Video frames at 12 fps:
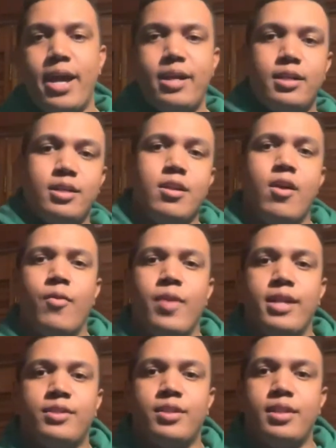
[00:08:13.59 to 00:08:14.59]
that, you know,
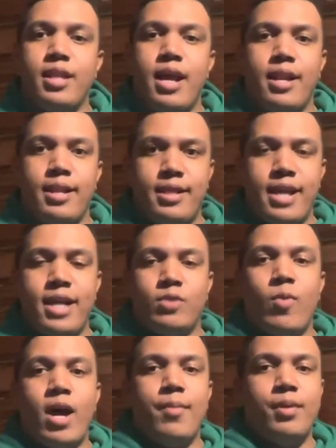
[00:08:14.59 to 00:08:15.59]
that's
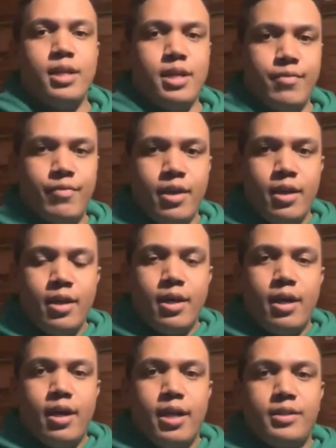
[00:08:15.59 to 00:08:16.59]
that's why I believe
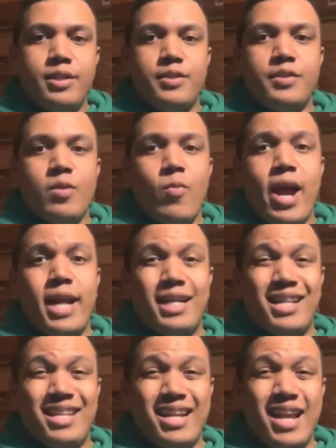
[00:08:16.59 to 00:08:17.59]
uh, it's easy to see why I
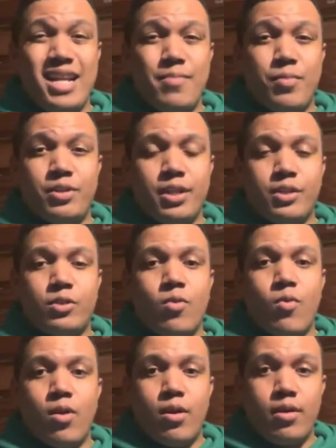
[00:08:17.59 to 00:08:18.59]
got that 80%
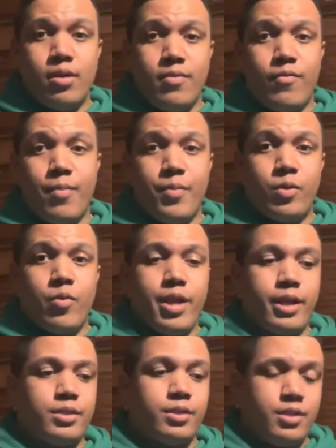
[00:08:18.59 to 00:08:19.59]
score from the
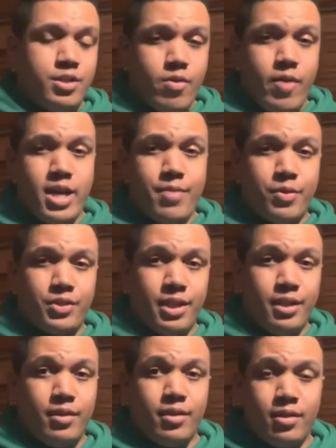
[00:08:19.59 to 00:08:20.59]
critics, you know,
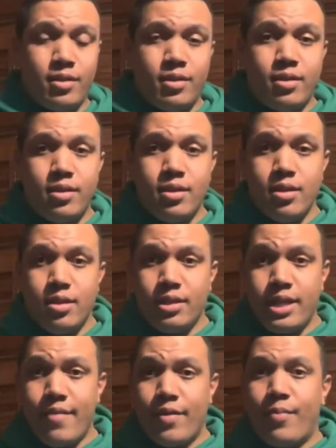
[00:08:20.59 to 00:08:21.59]
80%
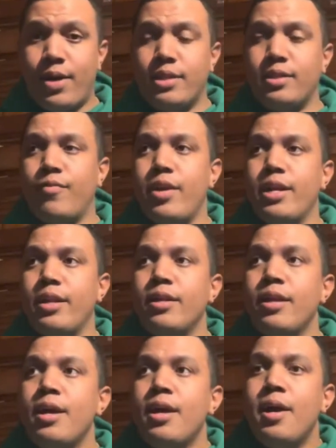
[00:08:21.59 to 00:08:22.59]
gave it a positive rating.
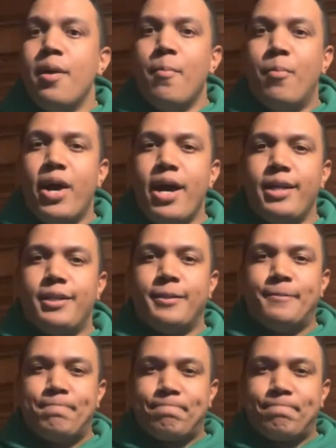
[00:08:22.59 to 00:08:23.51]
But